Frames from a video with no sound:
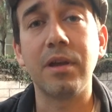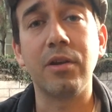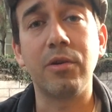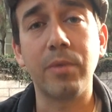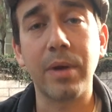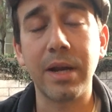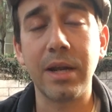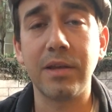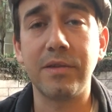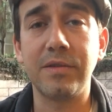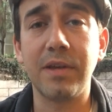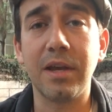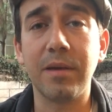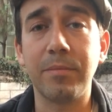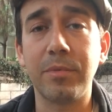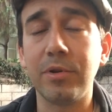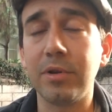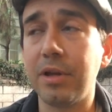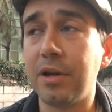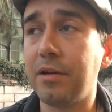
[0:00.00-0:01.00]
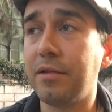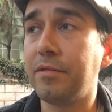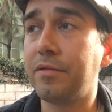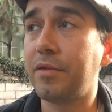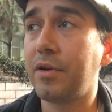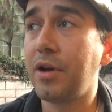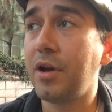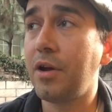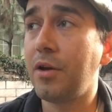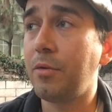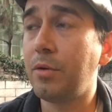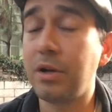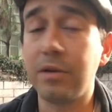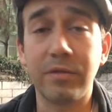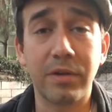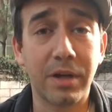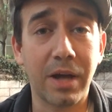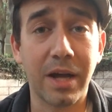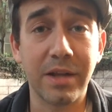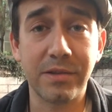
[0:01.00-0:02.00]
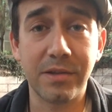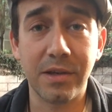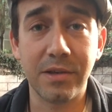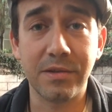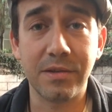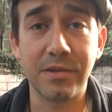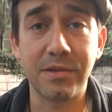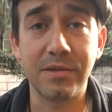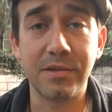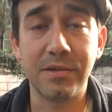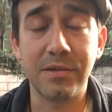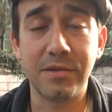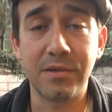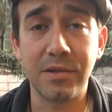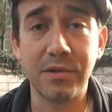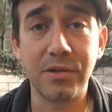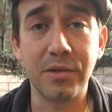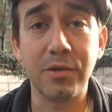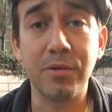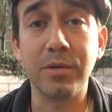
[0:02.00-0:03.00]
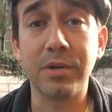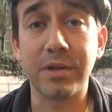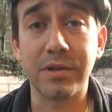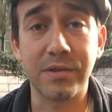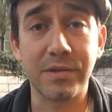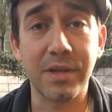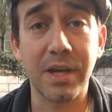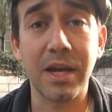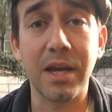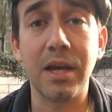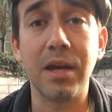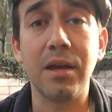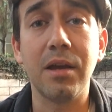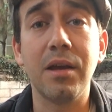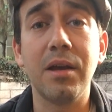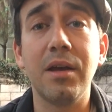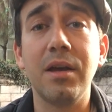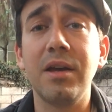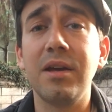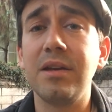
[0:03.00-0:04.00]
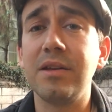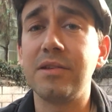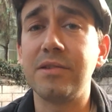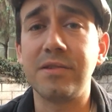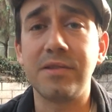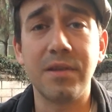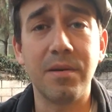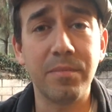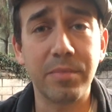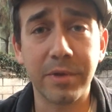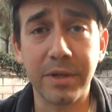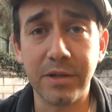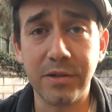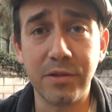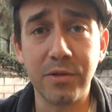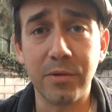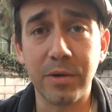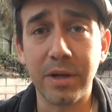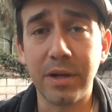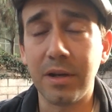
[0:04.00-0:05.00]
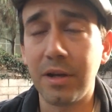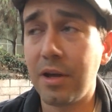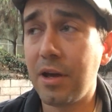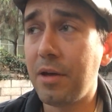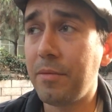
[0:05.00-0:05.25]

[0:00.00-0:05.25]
A great example of whatever God says is to do or to say, simply do it,